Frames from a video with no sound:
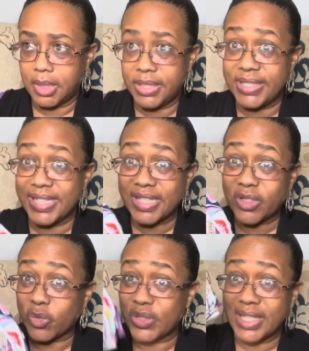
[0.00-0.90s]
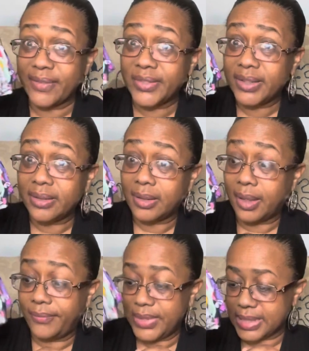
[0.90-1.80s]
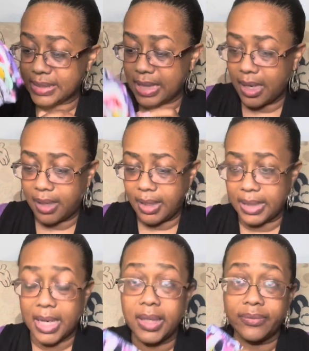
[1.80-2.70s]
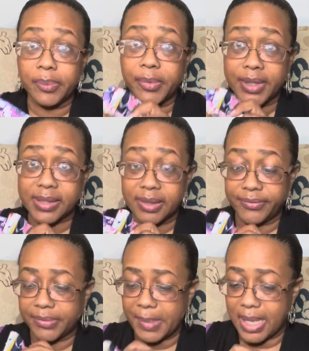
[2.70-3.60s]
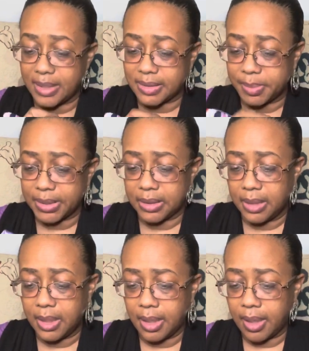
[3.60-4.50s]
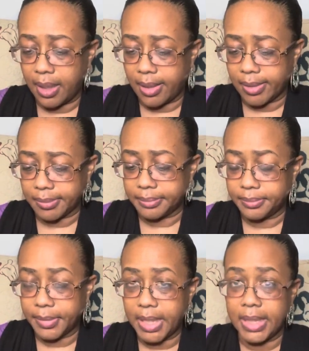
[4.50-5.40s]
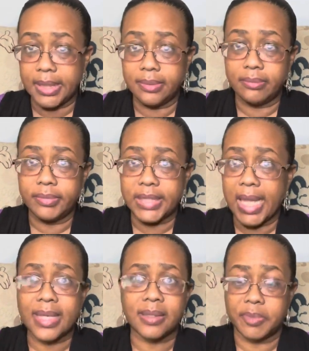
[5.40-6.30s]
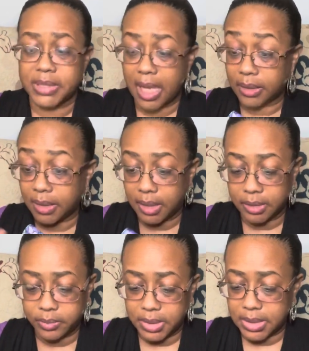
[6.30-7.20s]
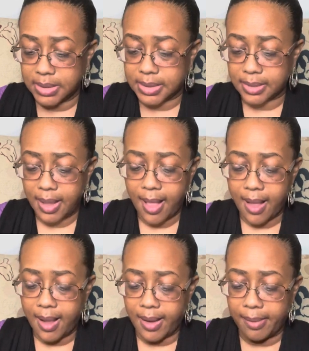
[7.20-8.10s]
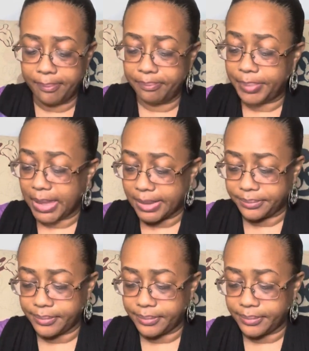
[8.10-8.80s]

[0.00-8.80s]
six or seven of this style. And I even bought some for my husband. And they had some solid colored ones. But